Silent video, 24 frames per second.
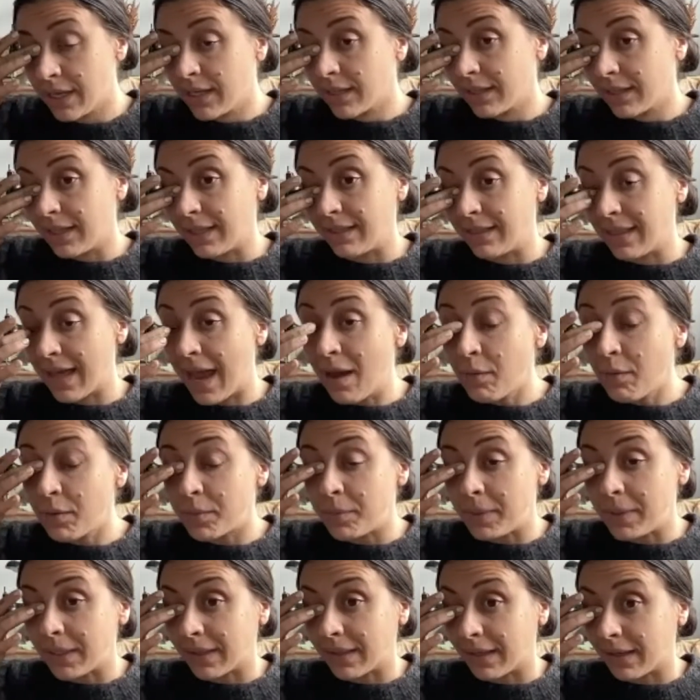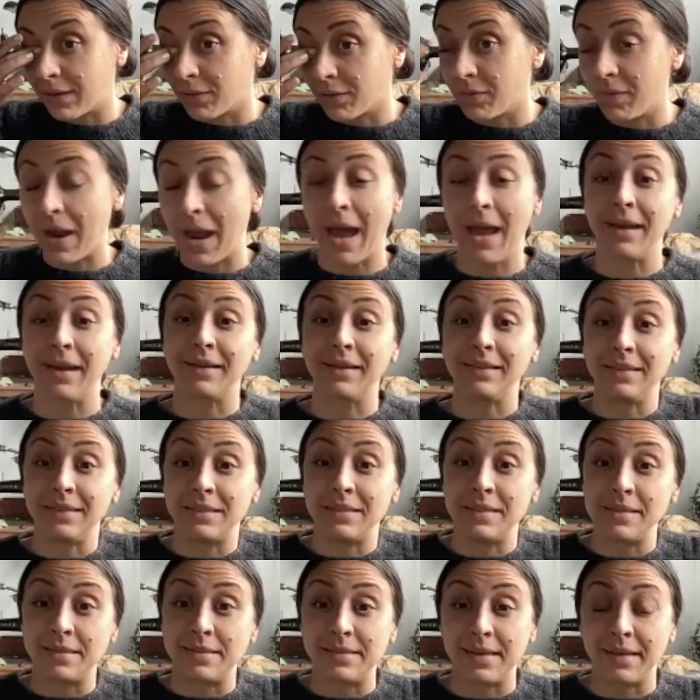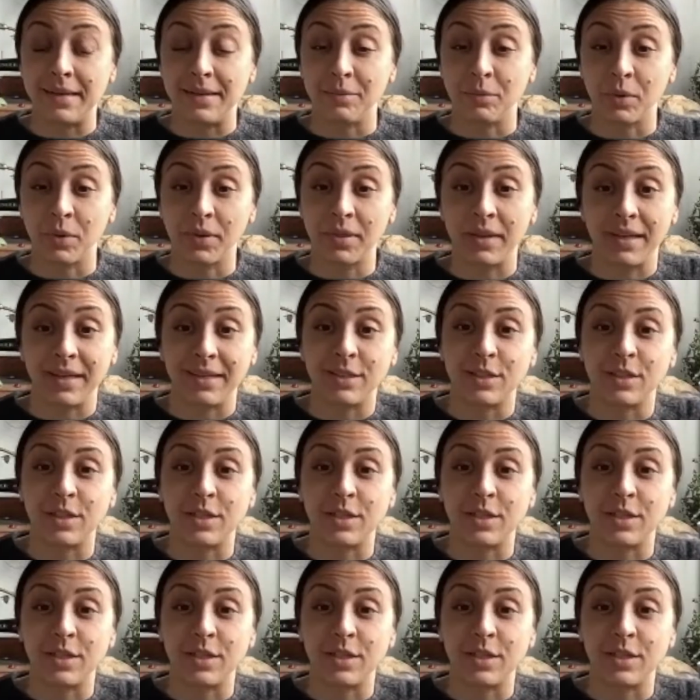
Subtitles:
Like that would be like a radically sustainable thing to